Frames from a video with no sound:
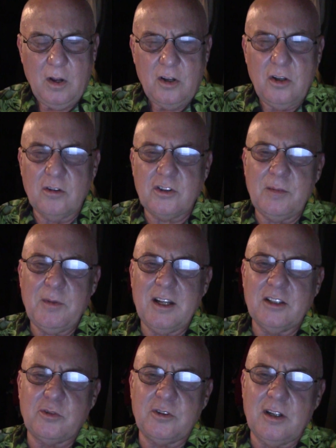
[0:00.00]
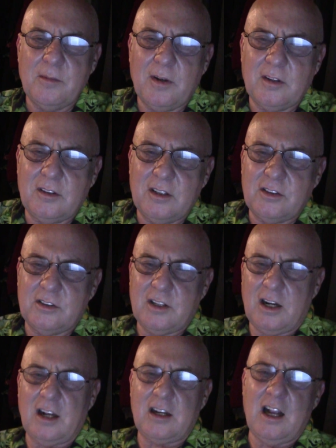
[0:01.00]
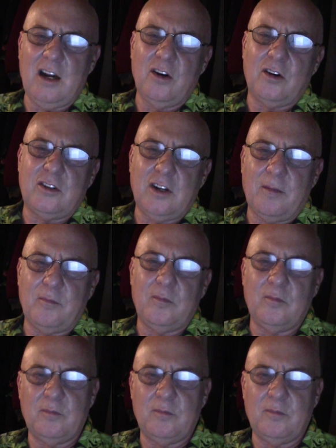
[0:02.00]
Something interesting about this is that I kind of looked up